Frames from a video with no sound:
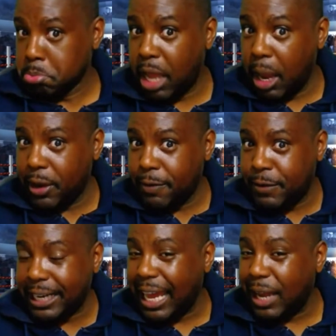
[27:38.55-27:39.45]
Now we're going to
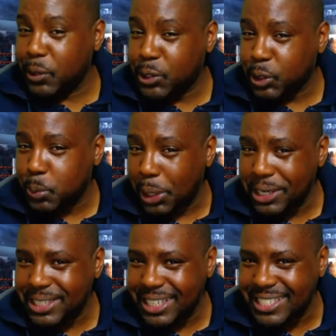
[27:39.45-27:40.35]
find out how good Josh
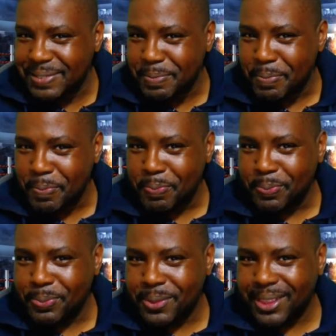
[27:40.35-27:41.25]
Warrington is.
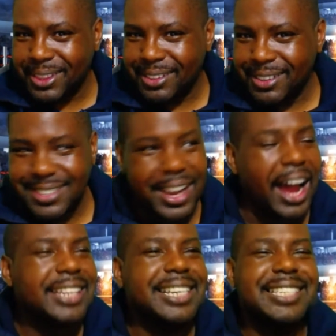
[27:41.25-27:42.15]
So
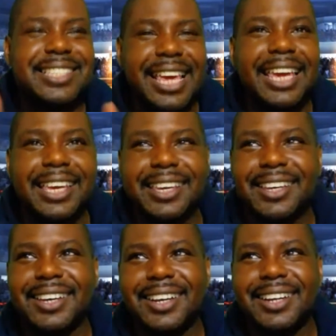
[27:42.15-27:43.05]
I just think
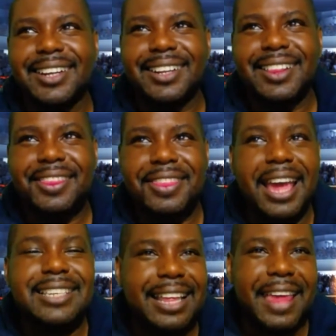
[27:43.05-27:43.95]

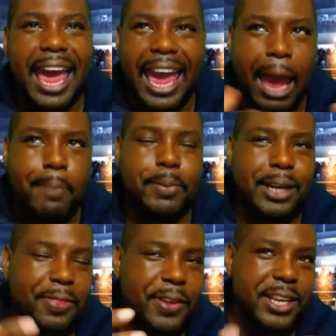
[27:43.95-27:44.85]
things like that happen.
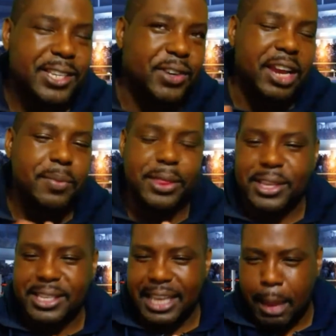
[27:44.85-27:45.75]
I think it's great when those
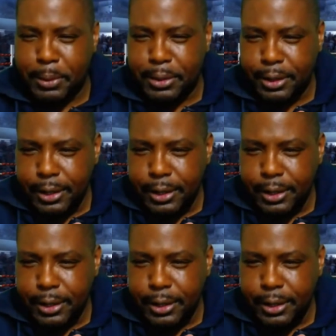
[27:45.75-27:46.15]
things that happen.